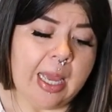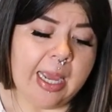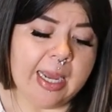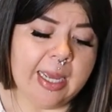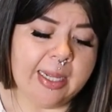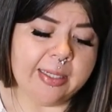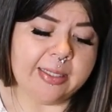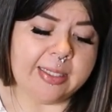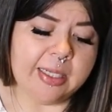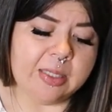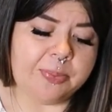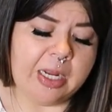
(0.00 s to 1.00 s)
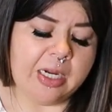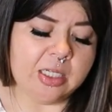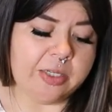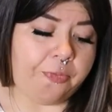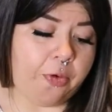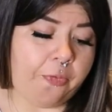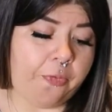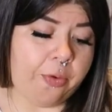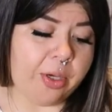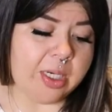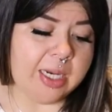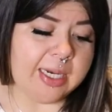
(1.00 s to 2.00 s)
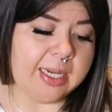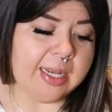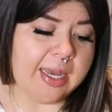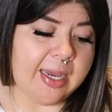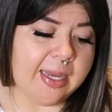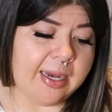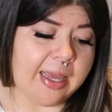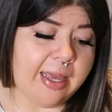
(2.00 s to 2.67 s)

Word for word: I got six pairs for four ninety-nine,